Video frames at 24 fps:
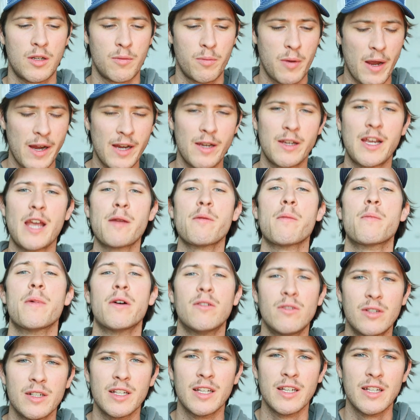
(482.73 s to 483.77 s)

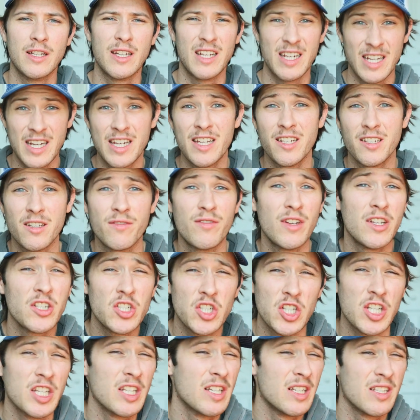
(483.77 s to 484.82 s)
capability in
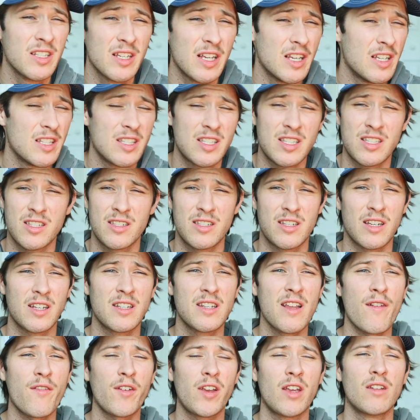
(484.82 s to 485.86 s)
DaVinci is
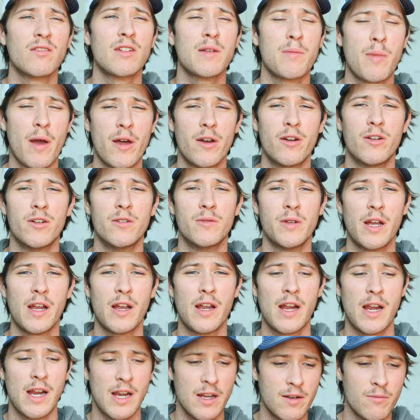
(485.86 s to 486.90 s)
significantly better
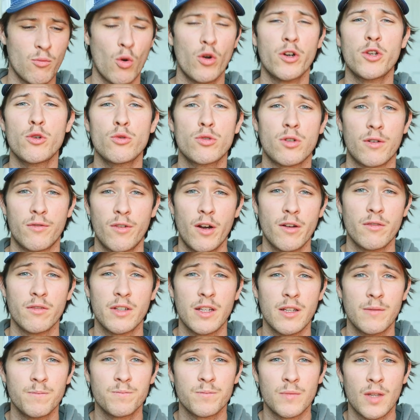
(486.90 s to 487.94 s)
and more
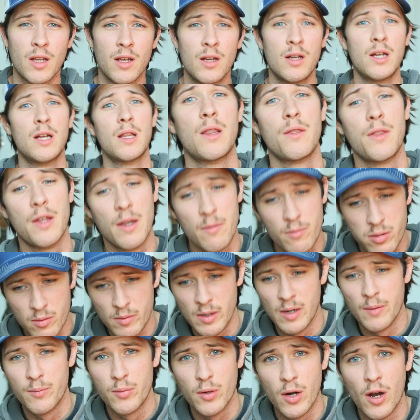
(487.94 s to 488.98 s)
user-friendly than
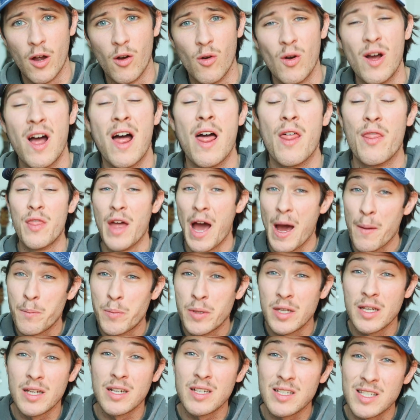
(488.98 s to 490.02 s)
Premiere Pro. That
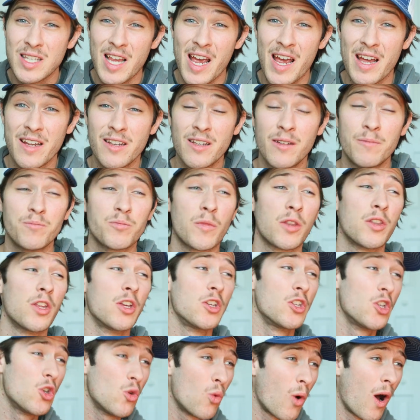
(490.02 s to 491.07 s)
being said,
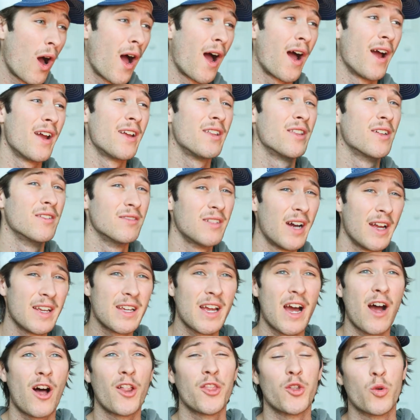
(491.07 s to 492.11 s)
the UI, the
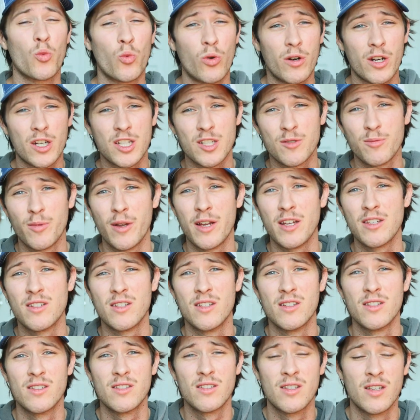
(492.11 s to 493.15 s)
layout, the
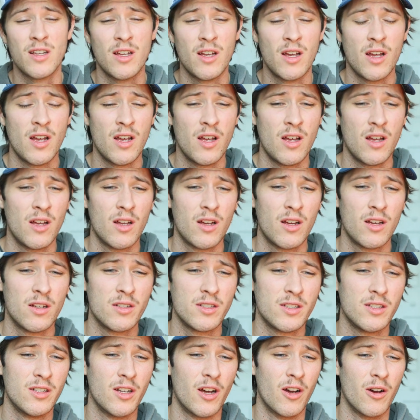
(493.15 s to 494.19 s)
workspaces,
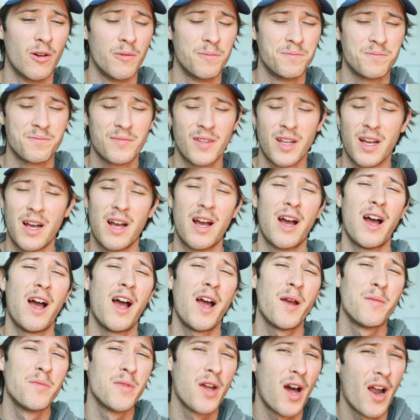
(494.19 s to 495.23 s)
you know,
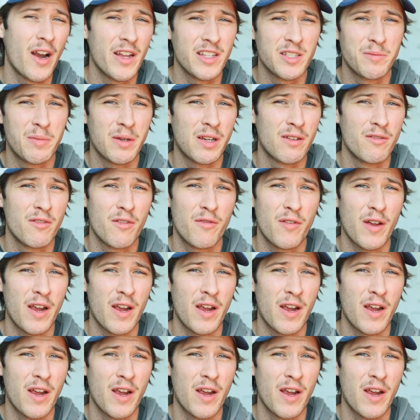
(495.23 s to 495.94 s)
I'm not as big of a